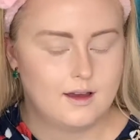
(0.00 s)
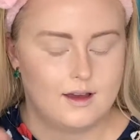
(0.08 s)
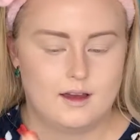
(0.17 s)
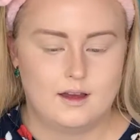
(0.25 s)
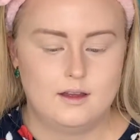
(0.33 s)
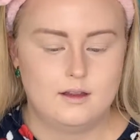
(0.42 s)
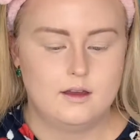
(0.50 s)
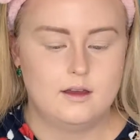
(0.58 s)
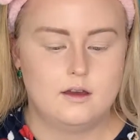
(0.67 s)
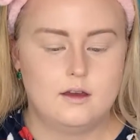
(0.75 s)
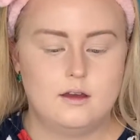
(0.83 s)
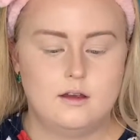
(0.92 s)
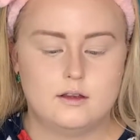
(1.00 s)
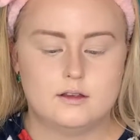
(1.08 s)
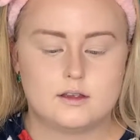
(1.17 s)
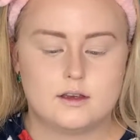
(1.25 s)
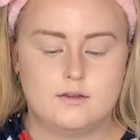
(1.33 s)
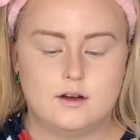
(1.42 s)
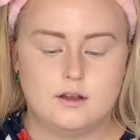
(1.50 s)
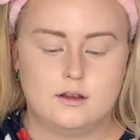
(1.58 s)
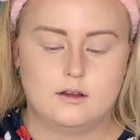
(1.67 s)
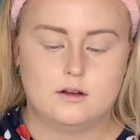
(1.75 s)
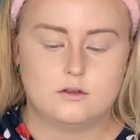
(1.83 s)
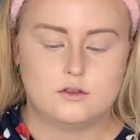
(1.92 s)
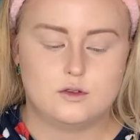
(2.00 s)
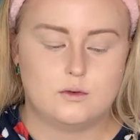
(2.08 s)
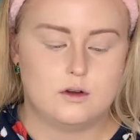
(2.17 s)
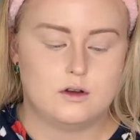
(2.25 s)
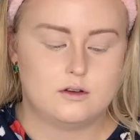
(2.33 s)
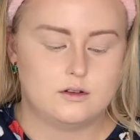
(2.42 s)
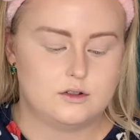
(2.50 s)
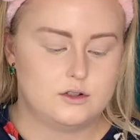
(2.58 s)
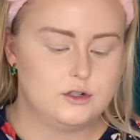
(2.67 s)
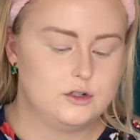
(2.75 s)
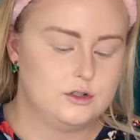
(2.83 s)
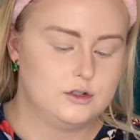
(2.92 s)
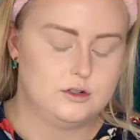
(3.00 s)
highlighter. Let's give it a little swatch.